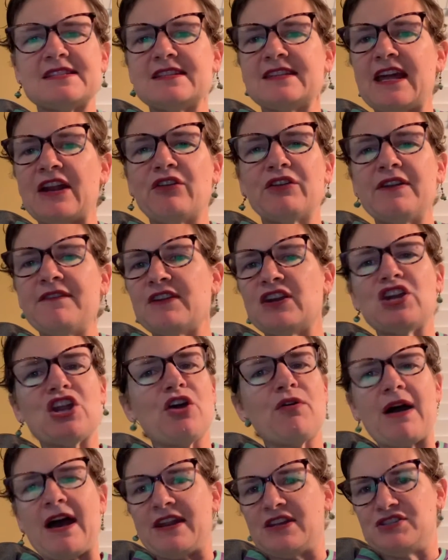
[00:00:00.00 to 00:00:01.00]
they don't even know
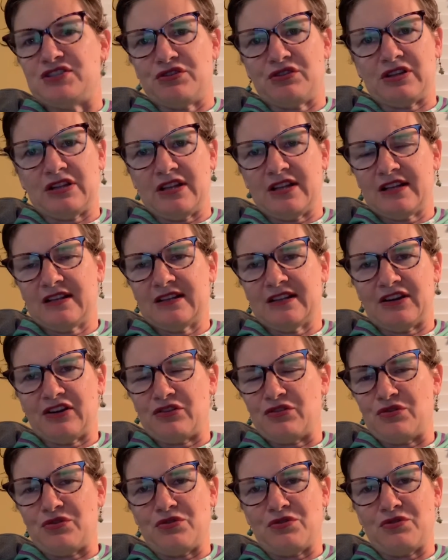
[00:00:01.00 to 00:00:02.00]
how to do
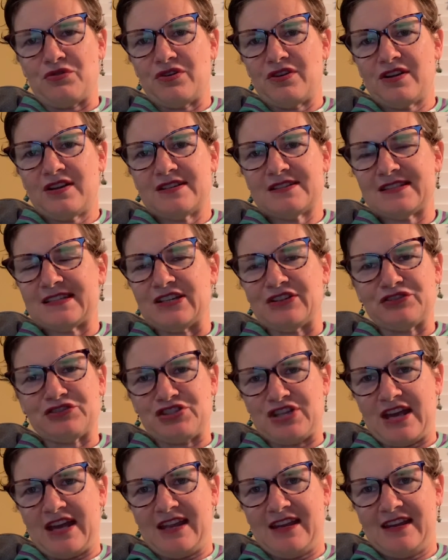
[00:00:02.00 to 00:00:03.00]
clinical skills
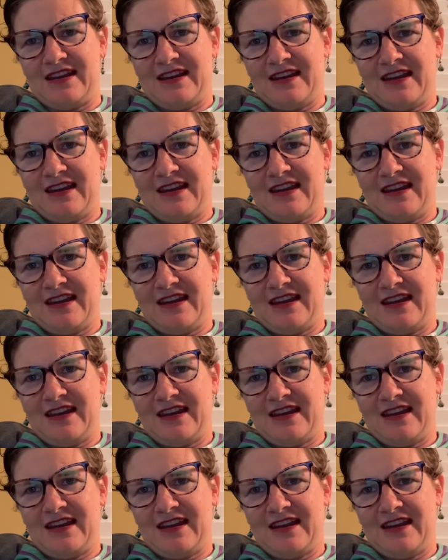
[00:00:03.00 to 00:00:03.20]
yet.